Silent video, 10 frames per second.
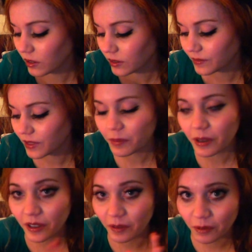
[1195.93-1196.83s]
I'm being
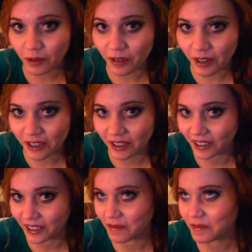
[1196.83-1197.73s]
unprofessional,
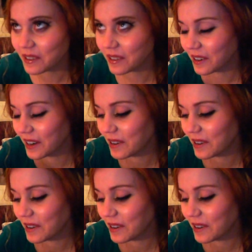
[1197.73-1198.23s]
I'm sorry.